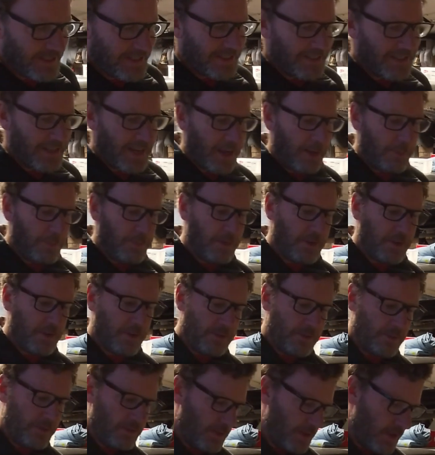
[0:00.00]
need to tap
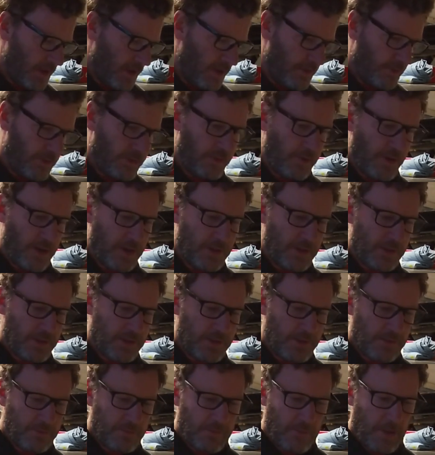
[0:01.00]
the
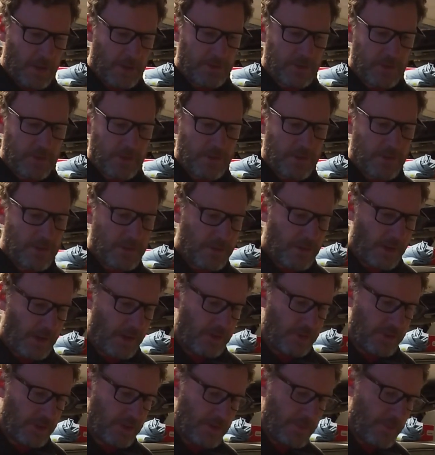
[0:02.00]
threaded mounts
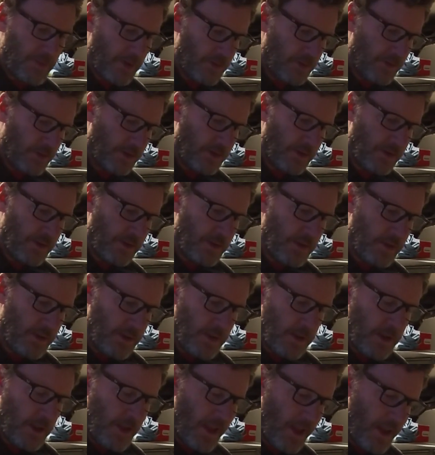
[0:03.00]
out on the motor.
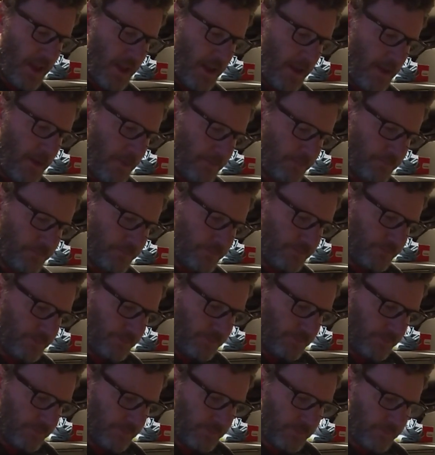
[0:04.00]

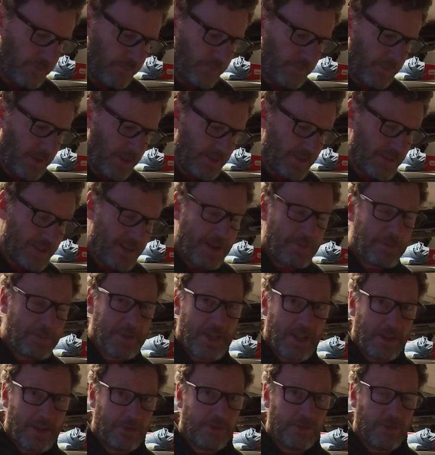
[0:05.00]
It's an
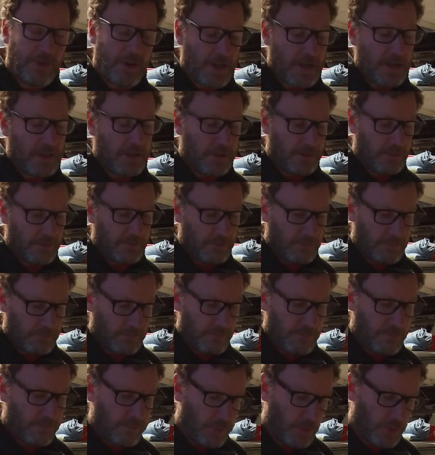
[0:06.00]
M10 thread,
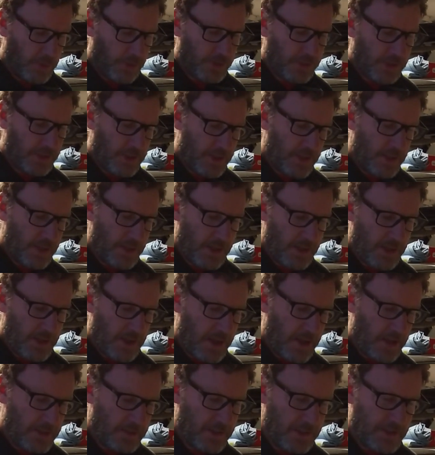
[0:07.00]
but
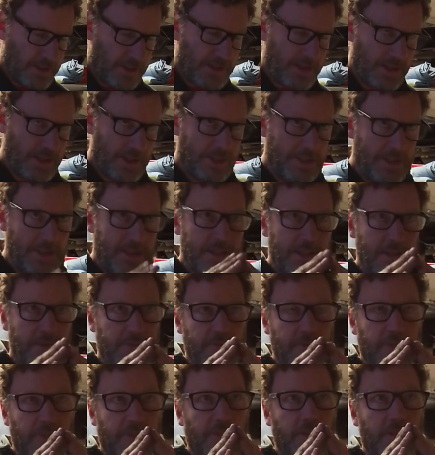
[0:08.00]
it's a slightly
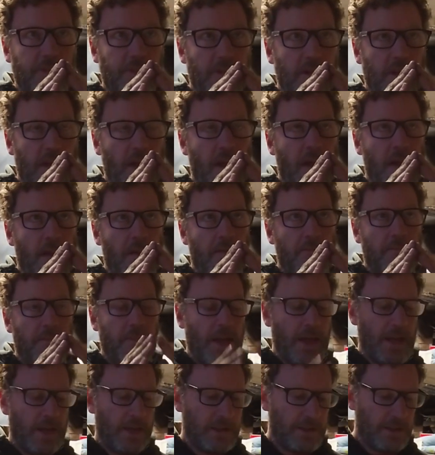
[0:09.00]
different
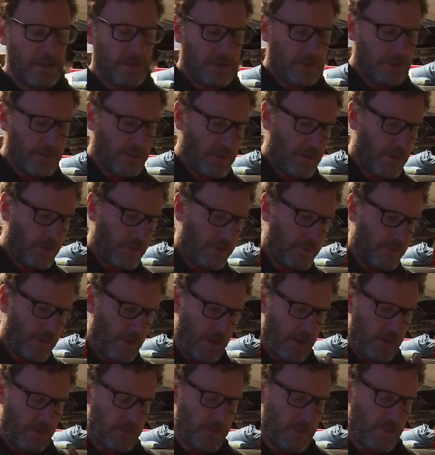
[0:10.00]
angle of
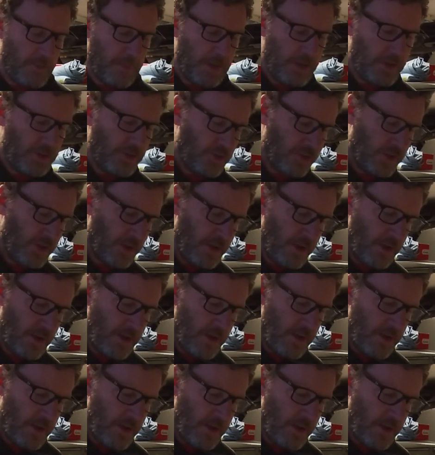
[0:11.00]
the pitch.